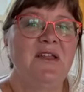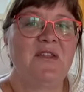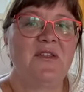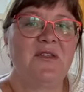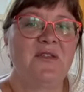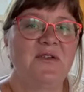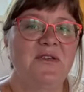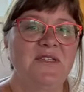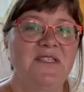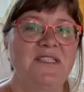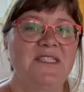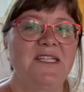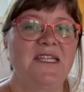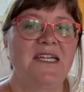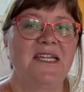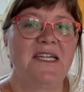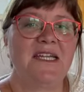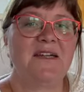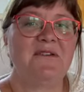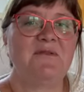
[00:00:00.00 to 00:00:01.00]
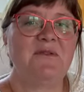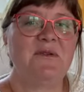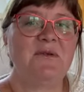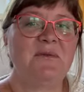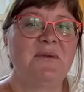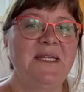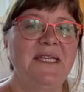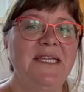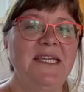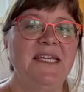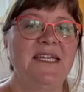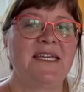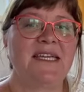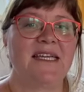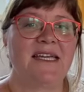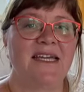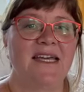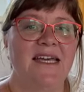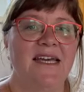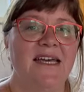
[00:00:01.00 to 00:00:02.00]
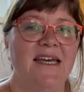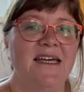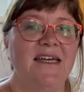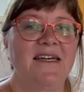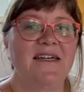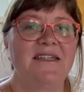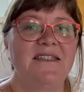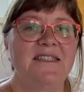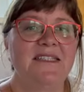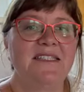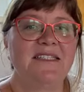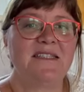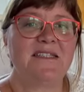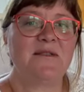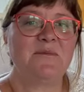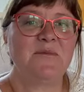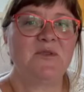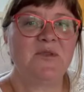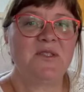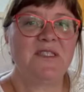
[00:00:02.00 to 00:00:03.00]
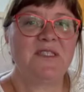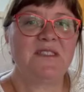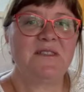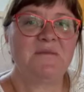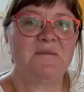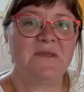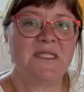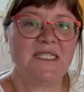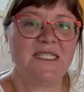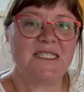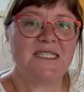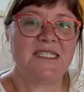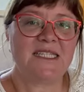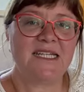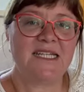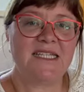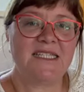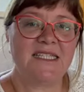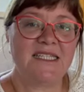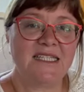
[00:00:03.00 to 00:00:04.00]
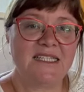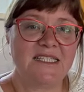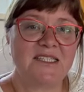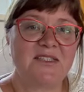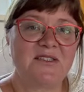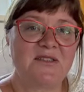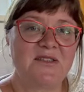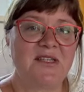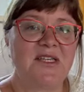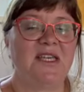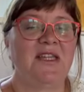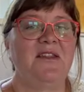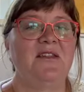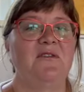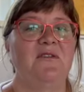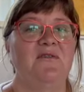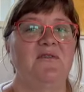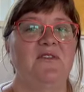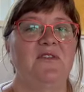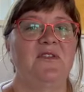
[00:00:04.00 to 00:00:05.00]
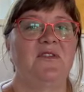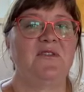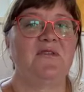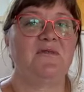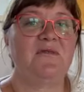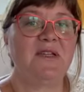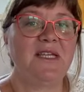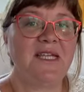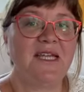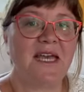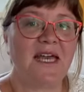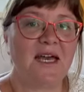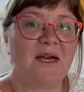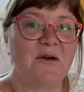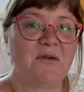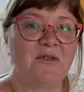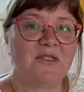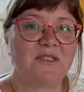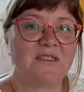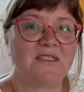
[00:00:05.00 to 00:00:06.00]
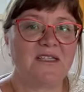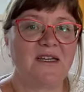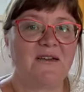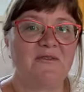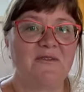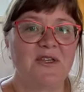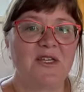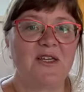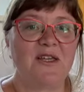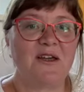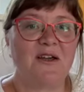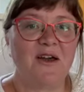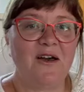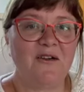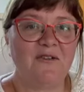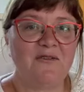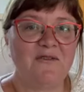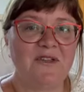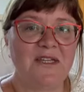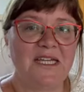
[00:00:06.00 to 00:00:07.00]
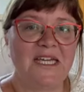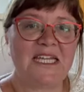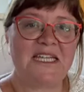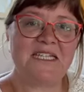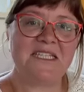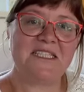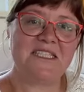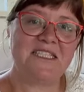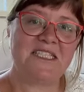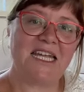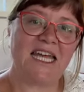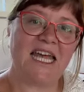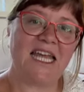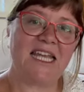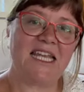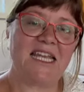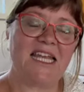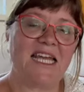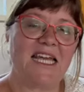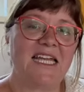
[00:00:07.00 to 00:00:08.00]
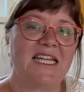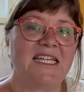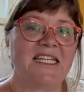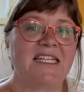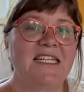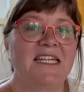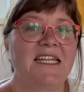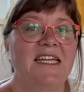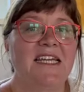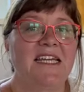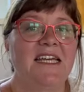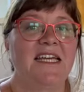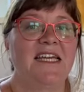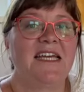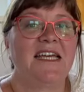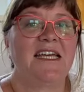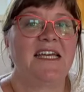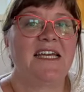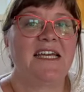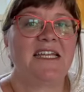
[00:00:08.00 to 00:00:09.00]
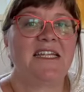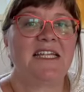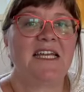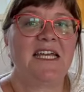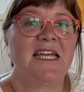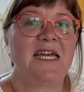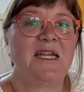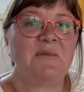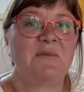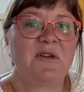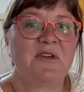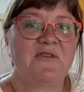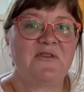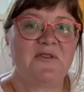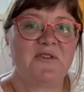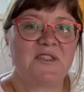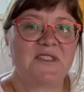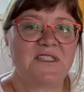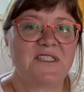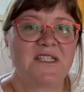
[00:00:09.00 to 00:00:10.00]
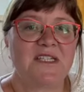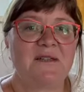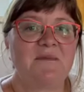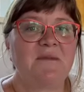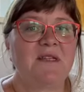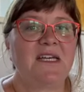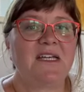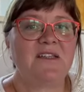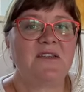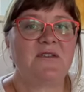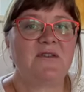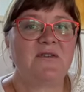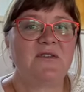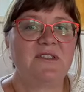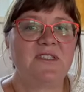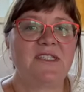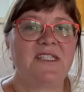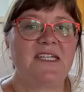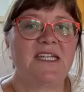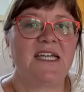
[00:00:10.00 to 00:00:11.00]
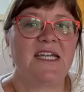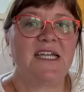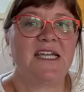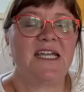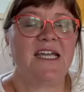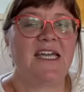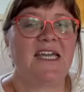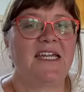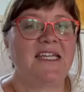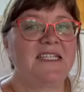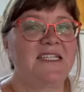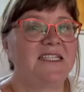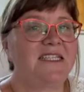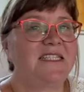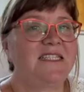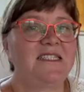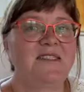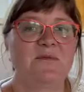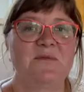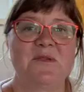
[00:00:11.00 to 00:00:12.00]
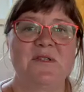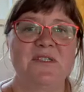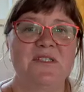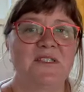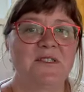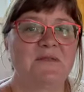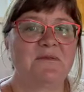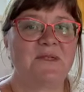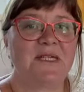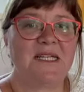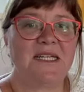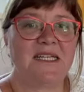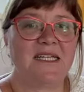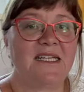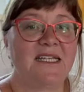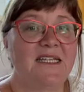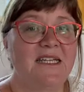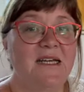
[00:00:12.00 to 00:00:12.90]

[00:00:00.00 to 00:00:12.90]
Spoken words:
Thursday, every week, this community meets and knits together for 3 hours, having coffee and a chat. And I had my first time last Thursday, and this was great.